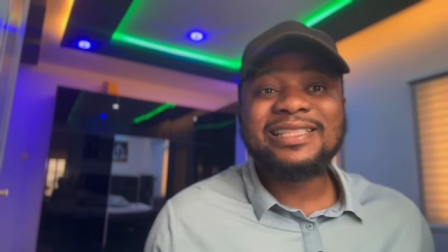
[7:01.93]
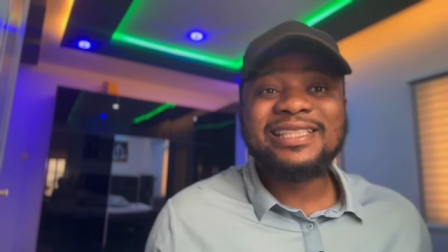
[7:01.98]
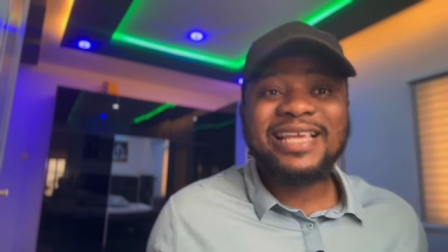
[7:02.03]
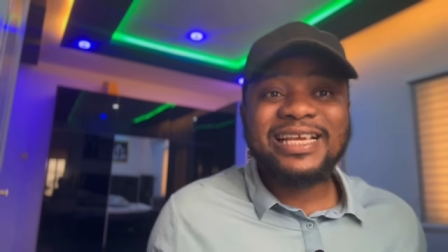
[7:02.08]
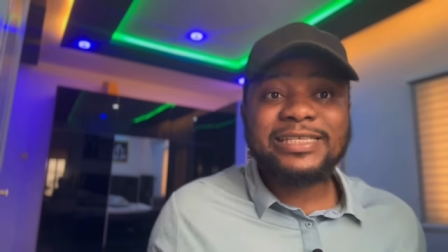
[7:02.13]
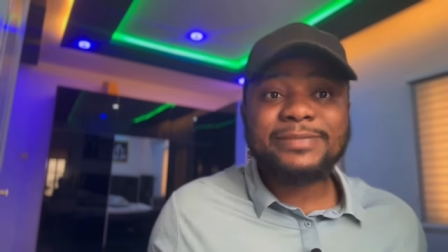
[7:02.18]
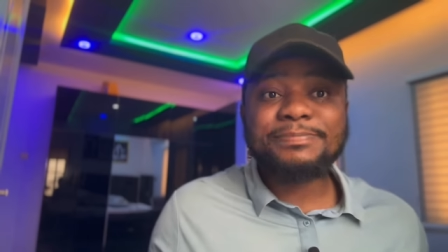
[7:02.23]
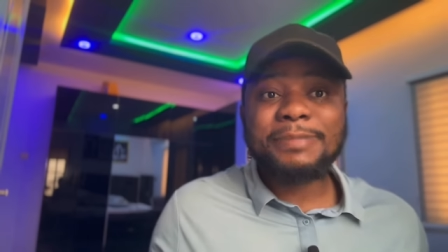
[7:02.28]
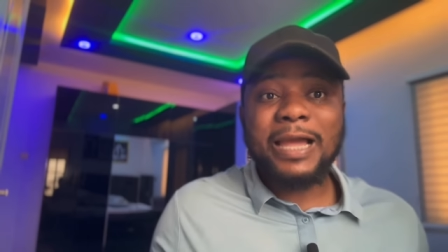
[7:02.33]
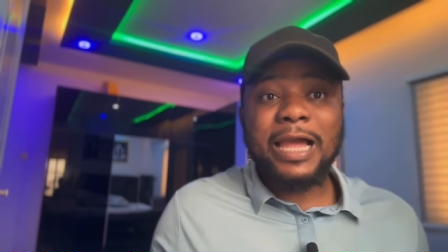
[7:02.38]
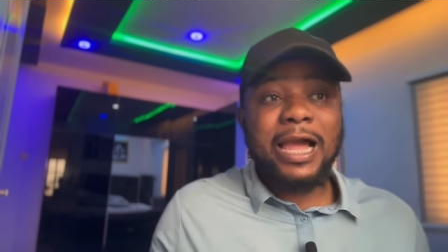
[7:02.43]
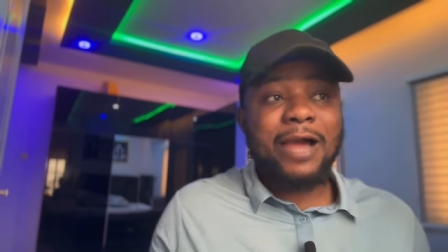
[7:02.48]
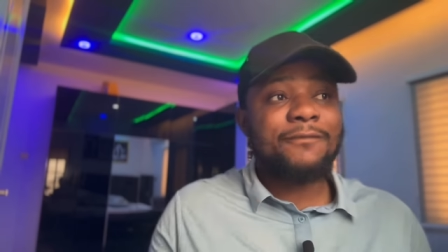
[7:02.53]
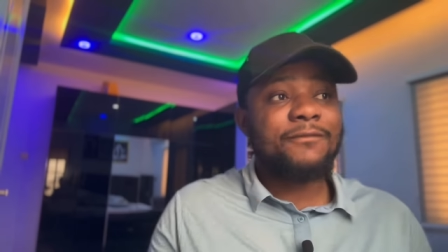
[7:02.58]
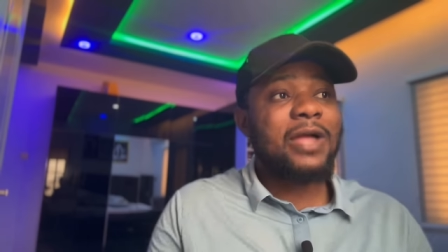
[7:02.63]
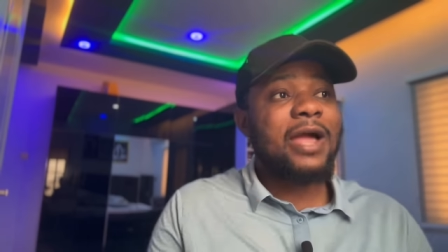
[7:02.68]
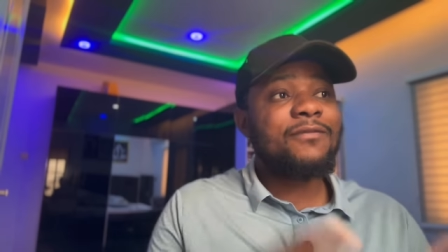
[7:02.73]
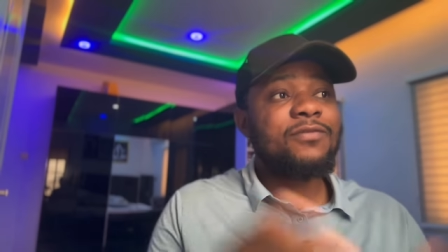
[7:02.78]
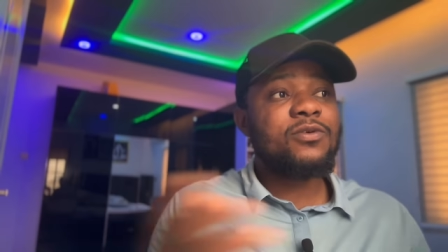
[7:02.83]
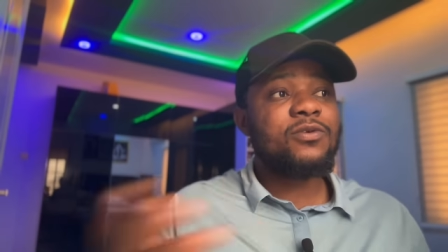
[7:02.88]
despite,
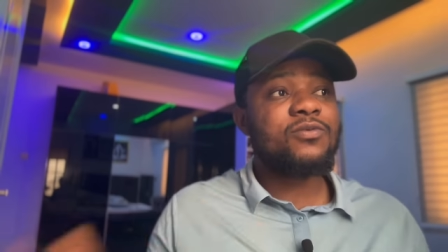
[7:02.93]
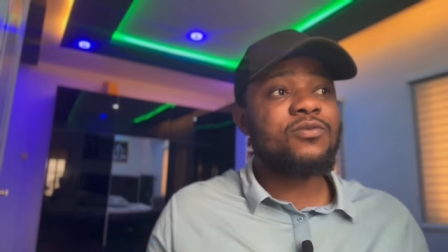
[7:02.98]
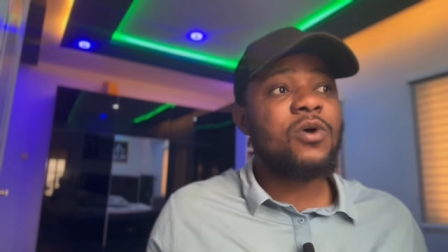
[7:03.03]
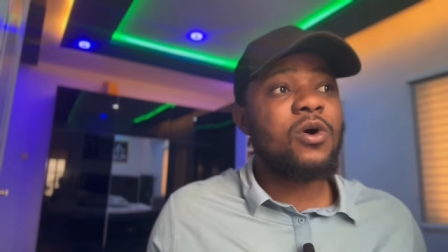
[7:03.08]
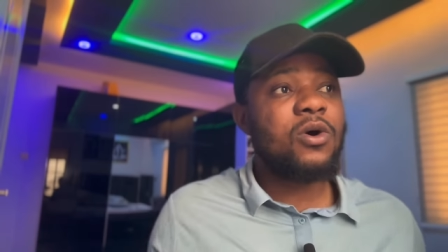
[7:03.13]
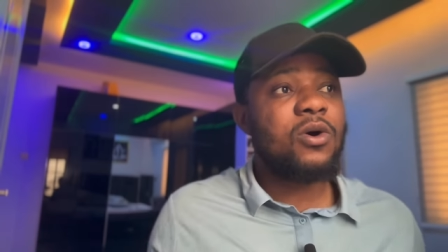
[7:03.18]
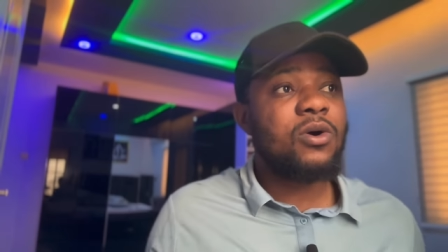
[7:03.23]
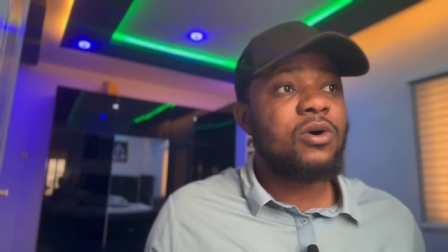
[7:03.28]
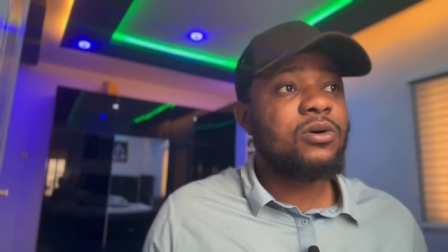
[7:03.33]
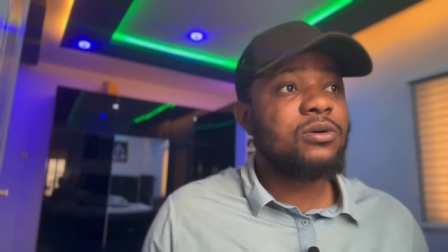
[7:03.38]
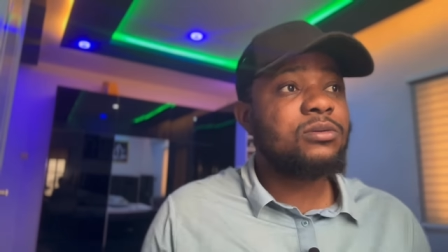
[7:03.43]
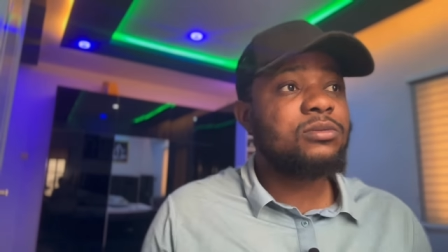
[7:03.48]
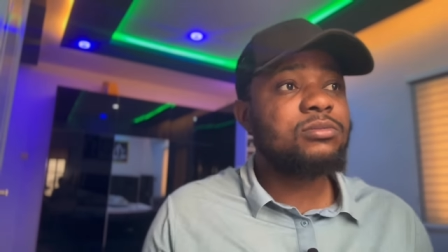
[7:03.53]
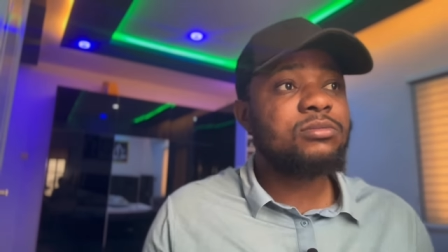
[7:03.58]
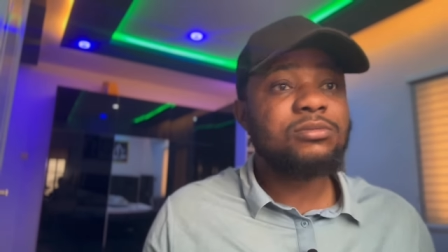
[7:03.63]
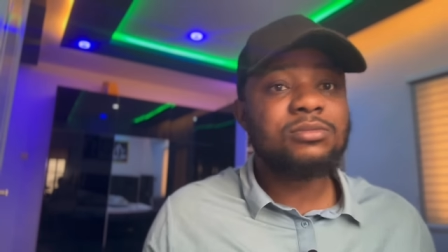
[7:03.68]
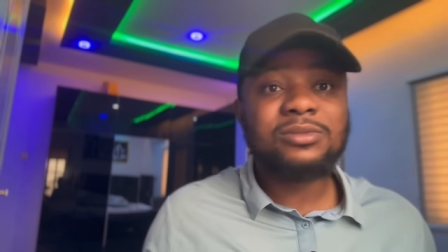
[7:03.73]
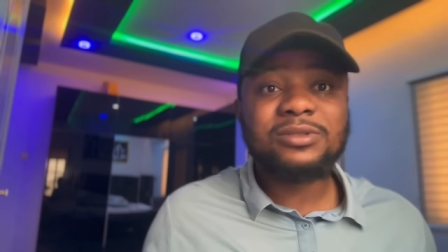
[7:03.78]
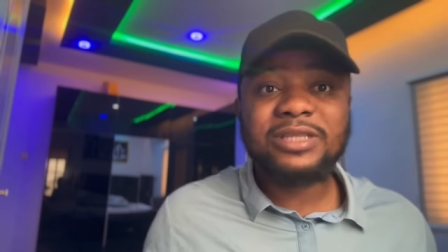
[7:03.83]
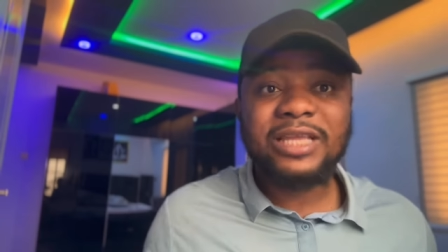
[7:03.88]
after all,
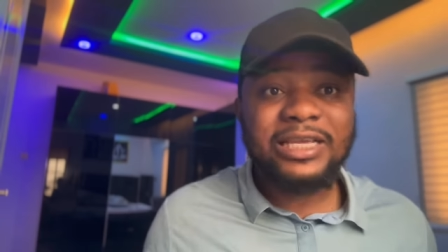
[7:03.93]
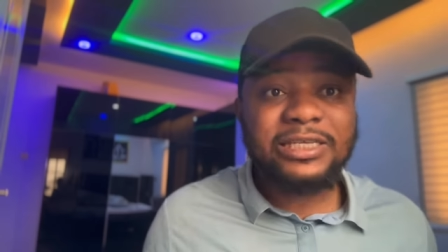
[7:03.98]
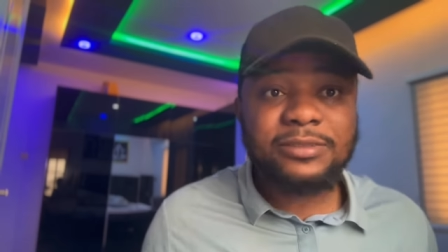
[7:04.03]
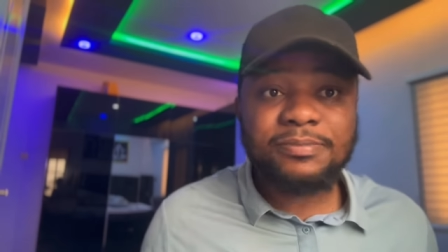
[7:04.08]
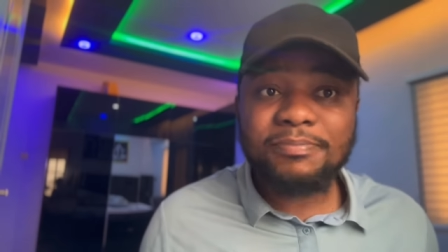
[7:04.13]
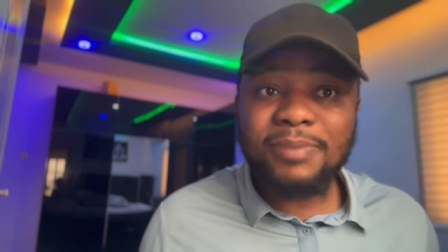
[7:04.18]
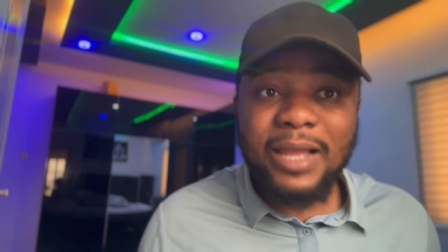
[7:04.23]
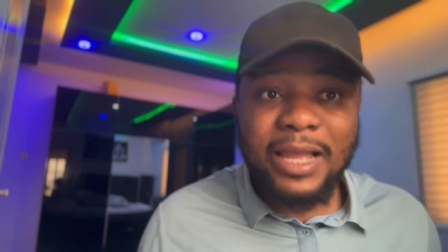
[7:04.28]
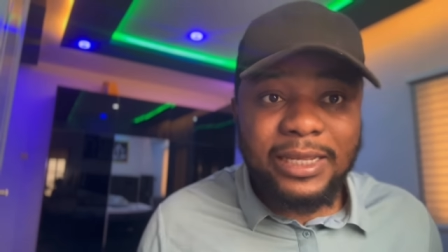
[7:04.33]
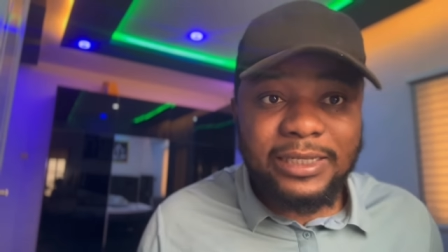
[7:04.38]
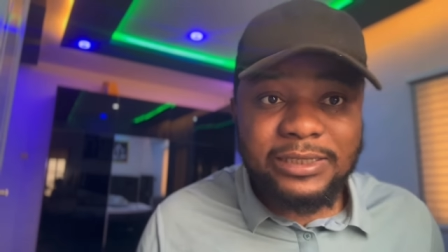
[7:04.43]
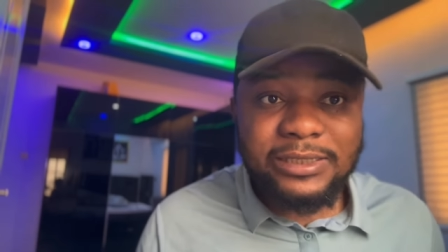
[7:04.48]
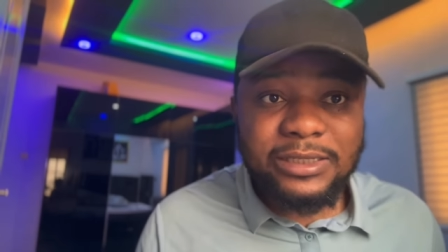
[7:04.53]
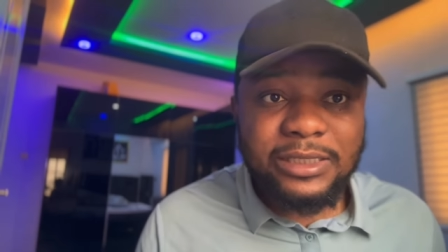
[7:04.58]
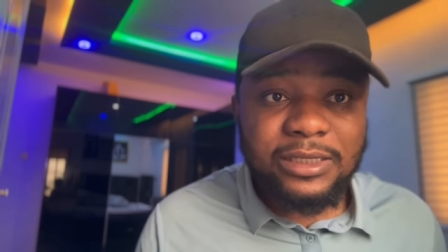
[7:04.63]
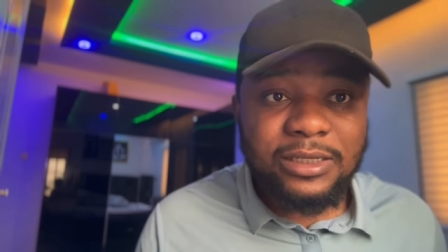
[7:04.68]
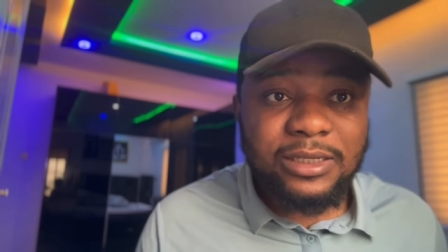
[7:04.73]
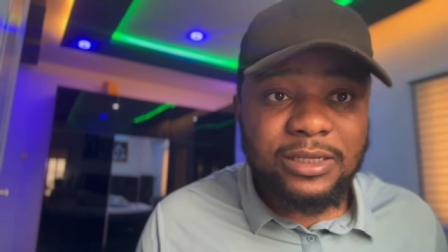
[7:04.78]
despite